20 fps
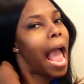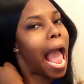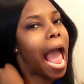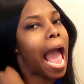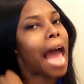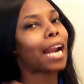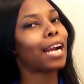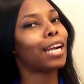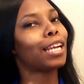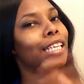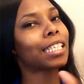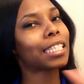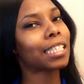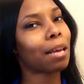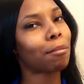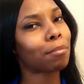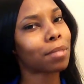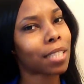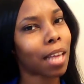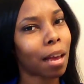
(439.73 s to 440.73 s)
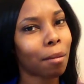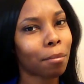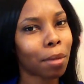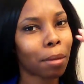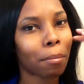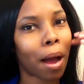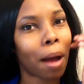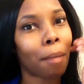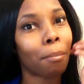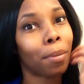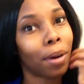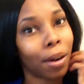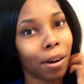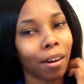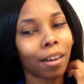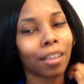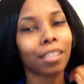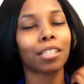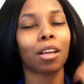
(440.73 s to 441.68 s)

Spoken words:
add a little something in my book.